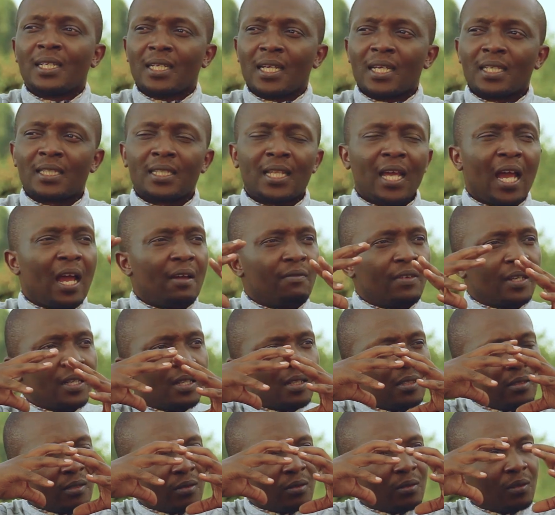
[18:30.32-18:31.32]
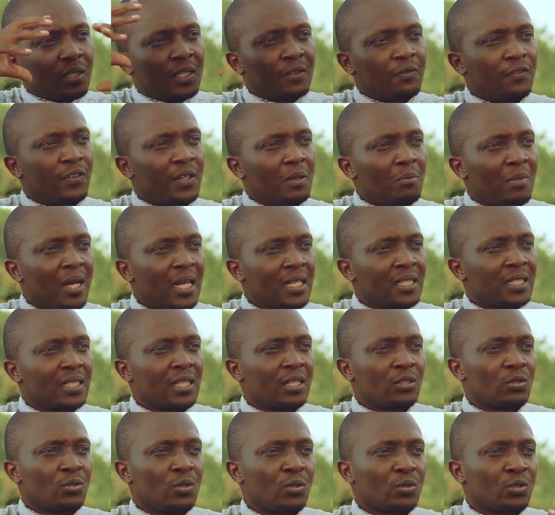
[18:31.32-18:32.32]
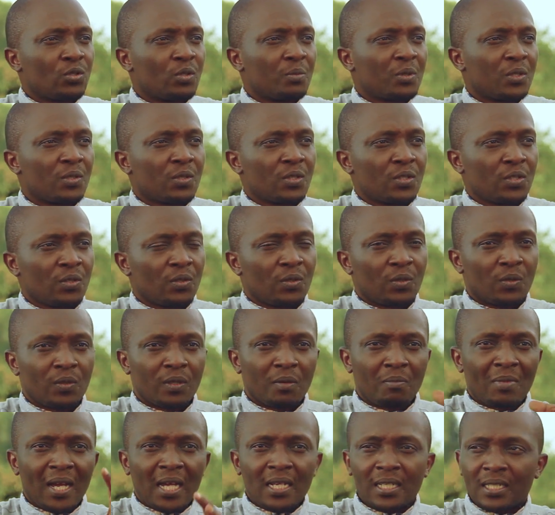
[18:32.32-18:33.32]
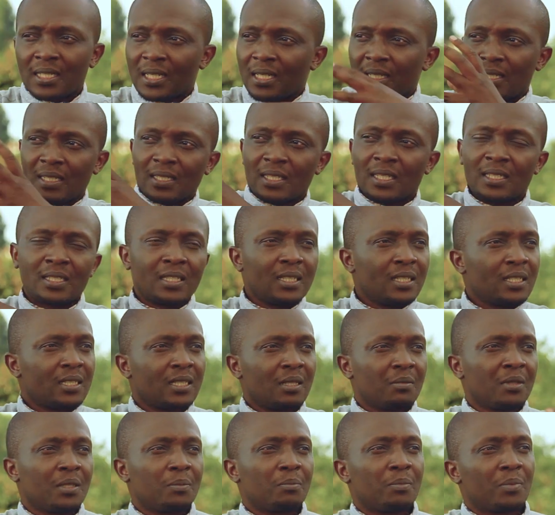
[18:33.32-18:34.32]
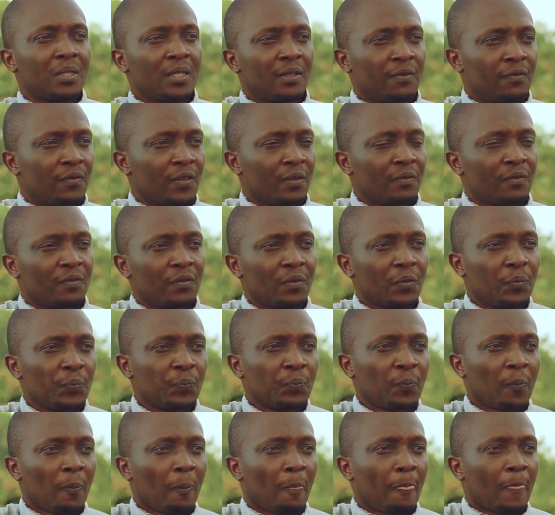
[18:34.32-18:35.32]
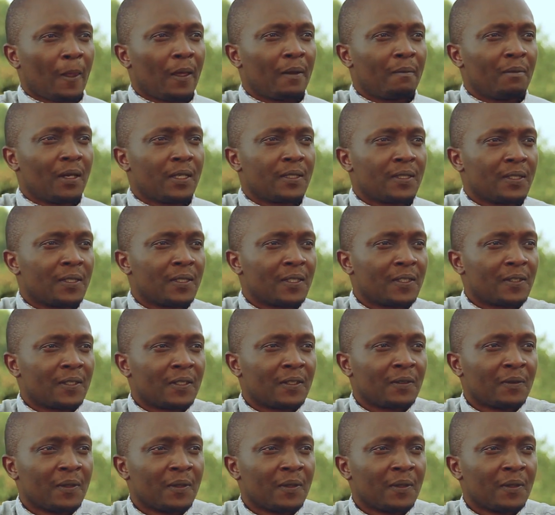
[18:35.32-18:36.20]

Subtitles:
Yes, they have different mindsets also, because the mindset in the city is a bit different from mindset in the city.